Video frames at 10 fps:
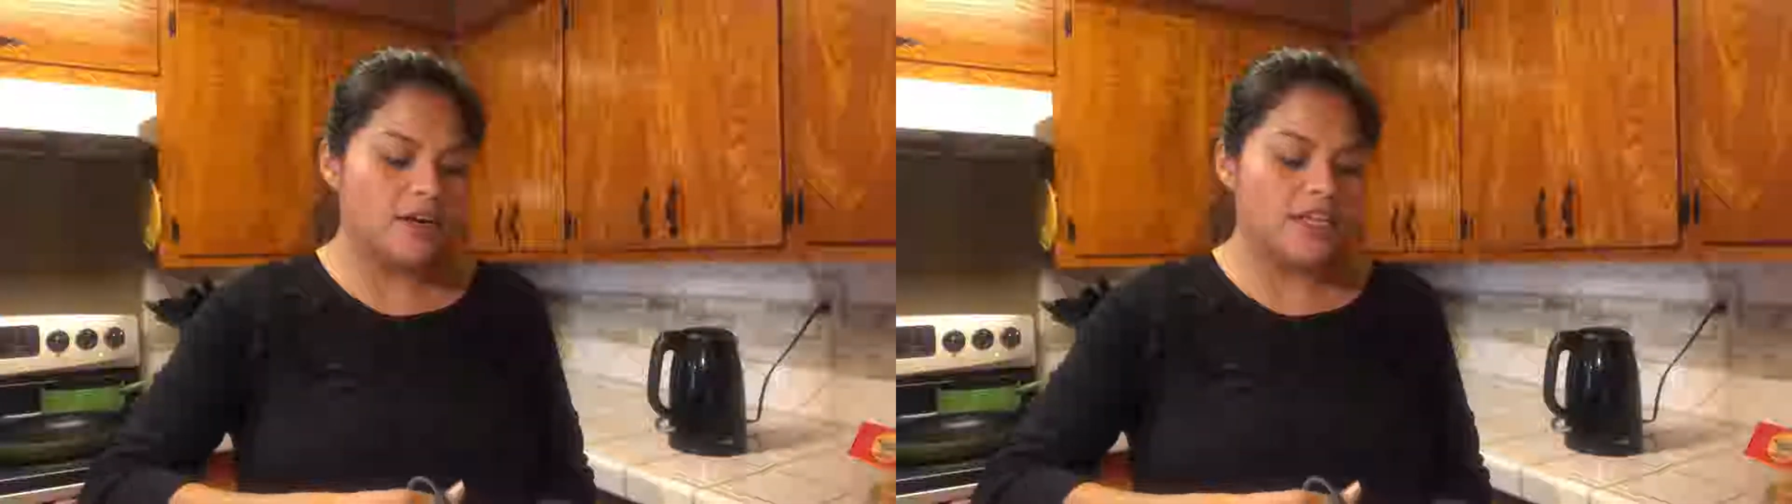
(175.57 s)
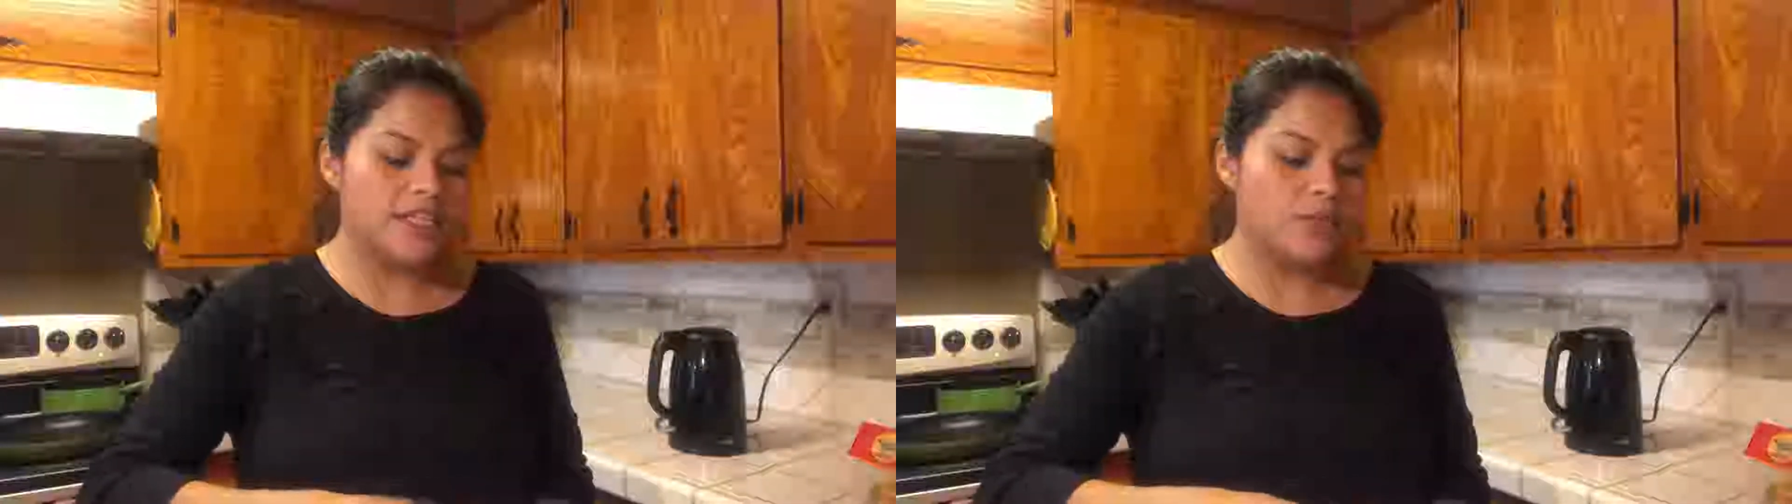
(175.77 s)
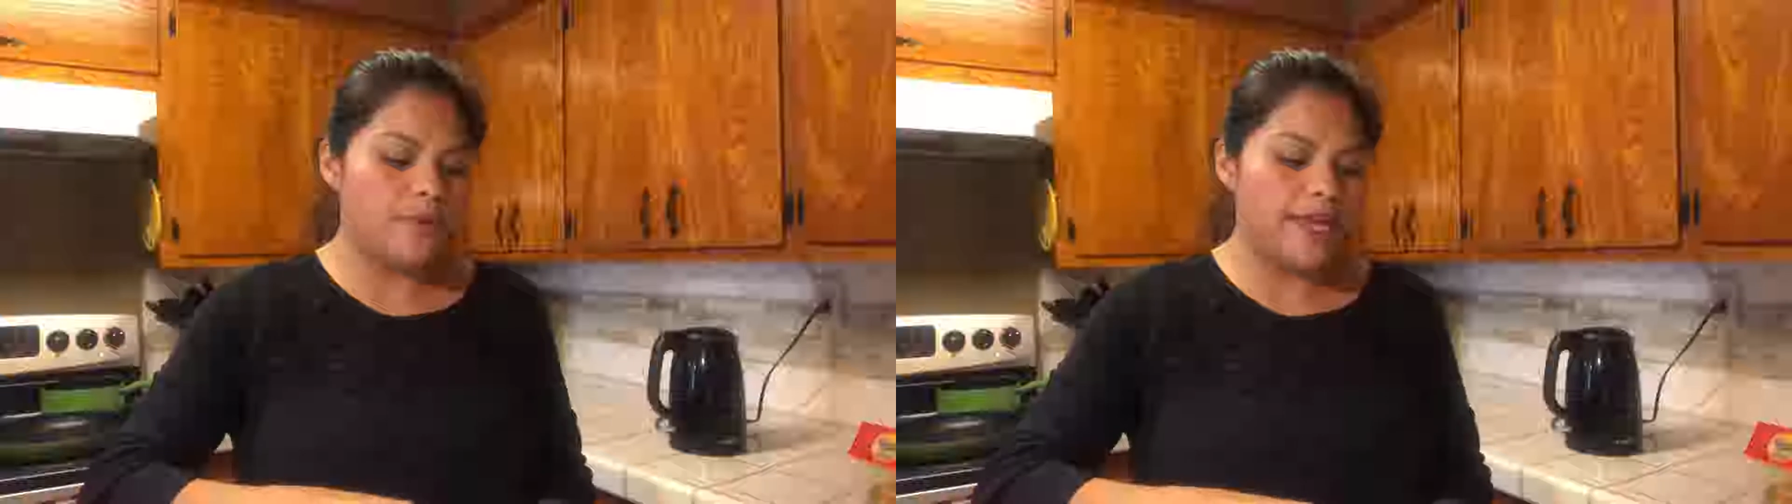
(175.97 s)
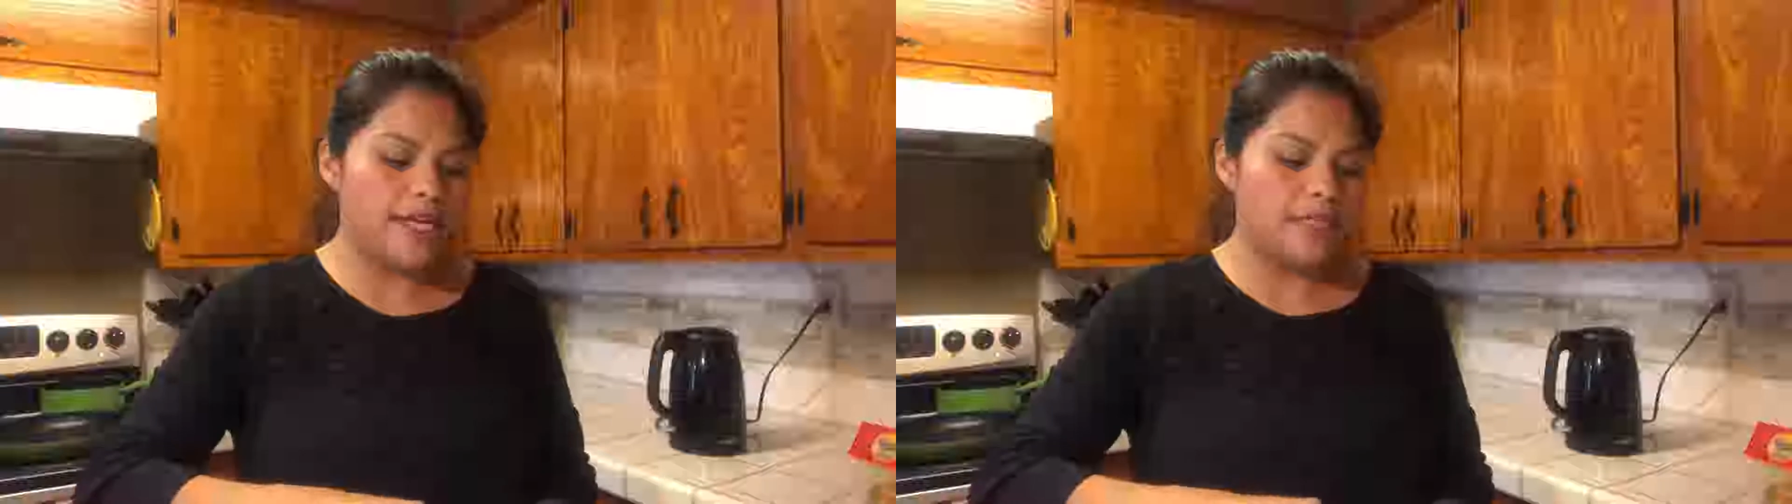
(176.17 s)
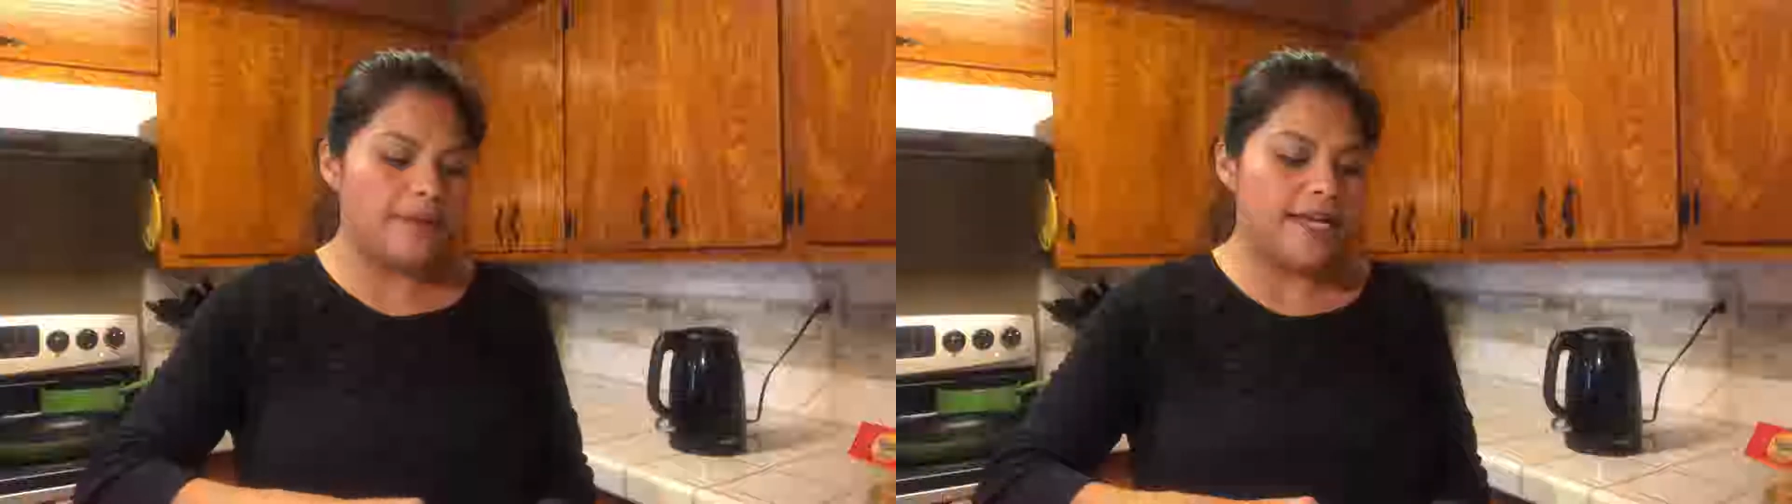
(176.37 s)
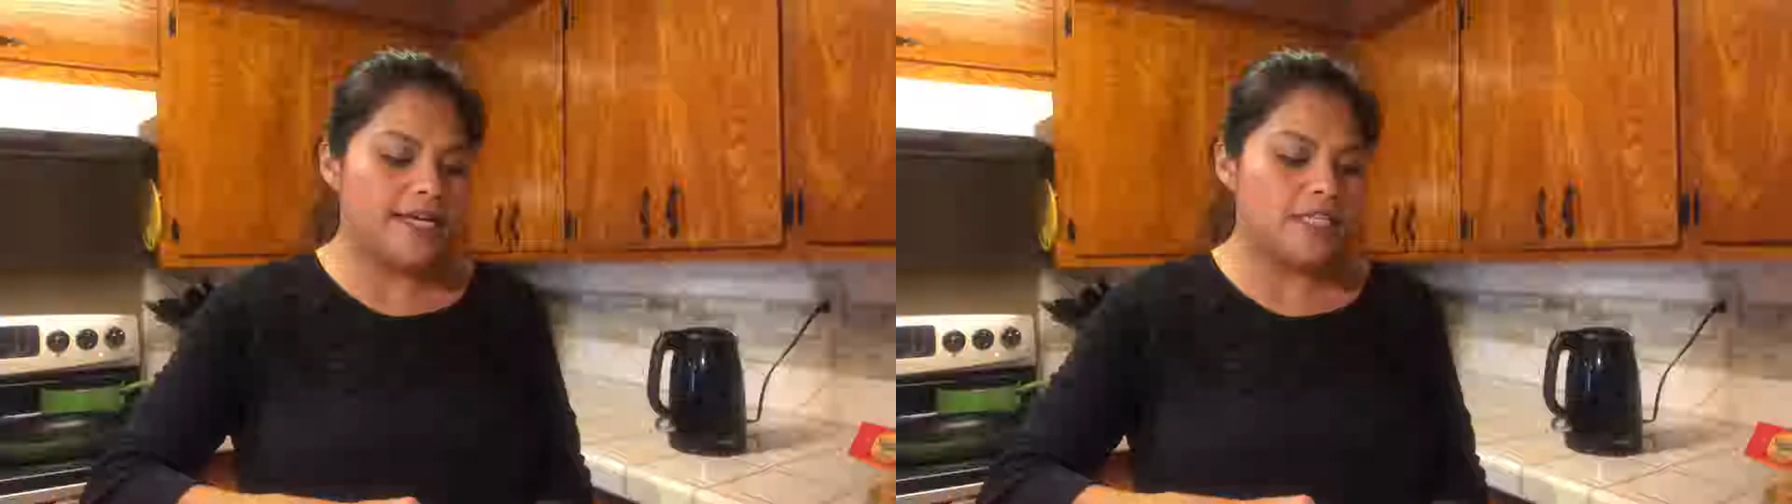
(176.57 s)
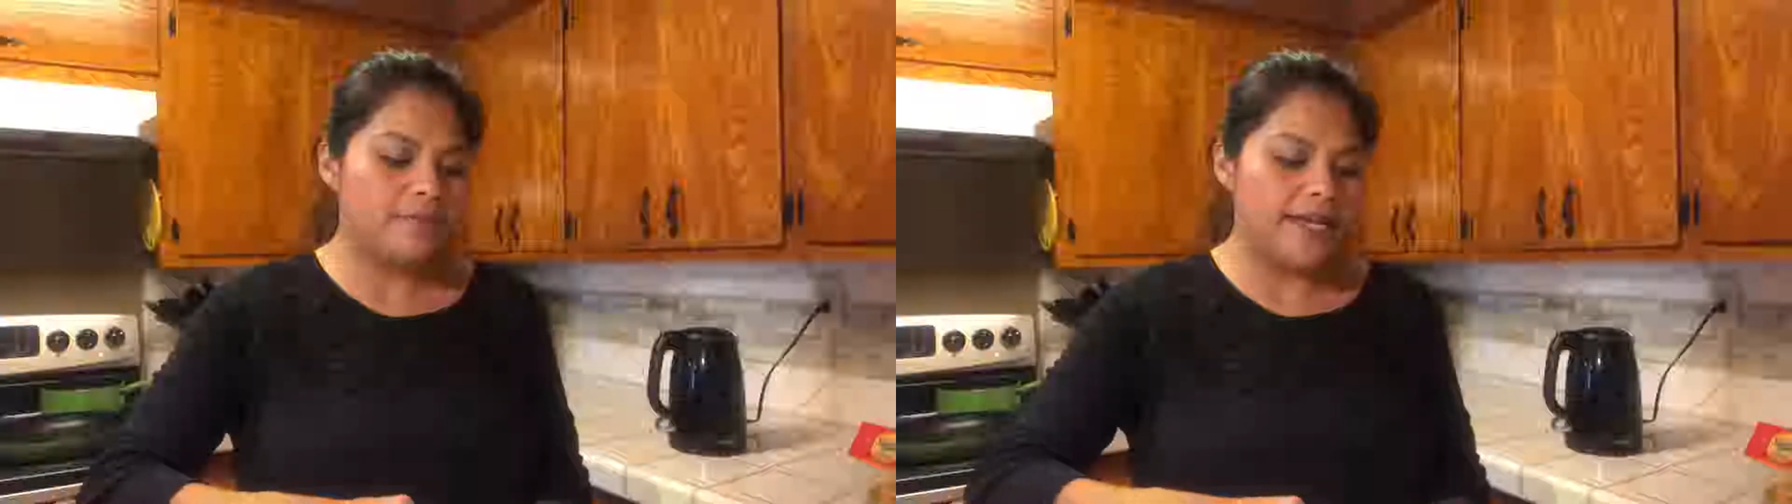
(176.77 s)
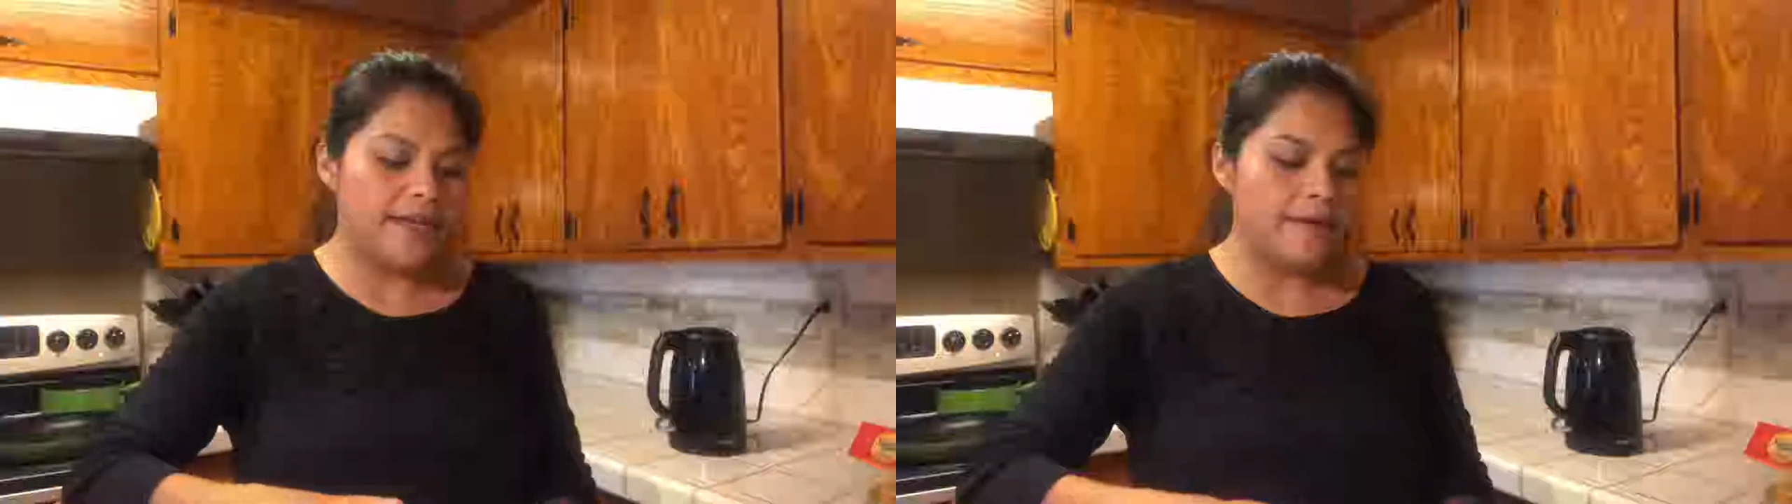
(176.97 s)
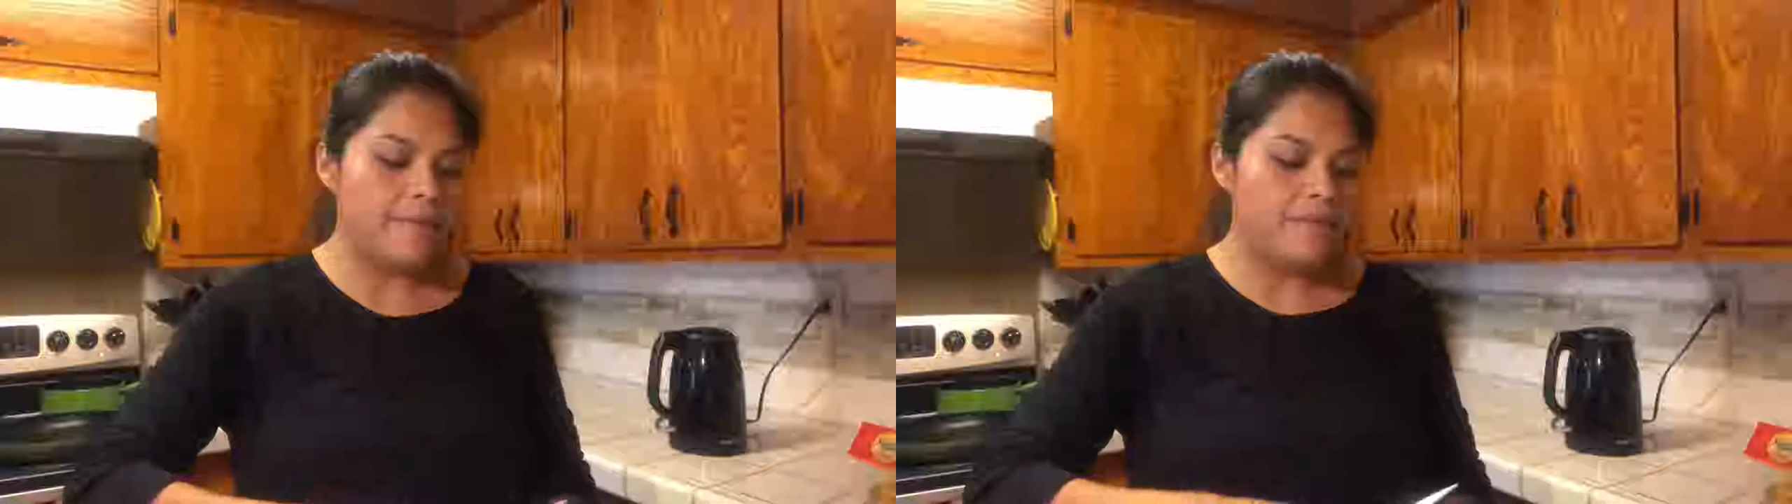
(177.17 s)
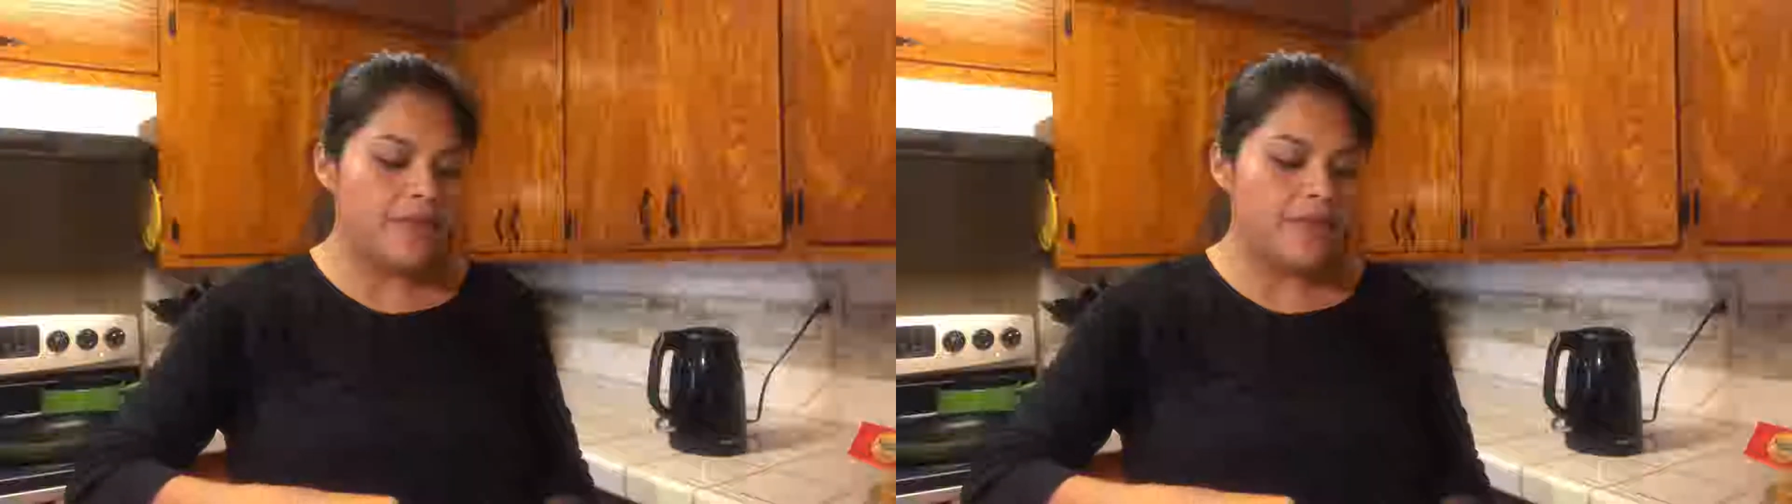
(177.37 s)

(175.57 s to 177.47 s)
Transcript: or this week, because my husband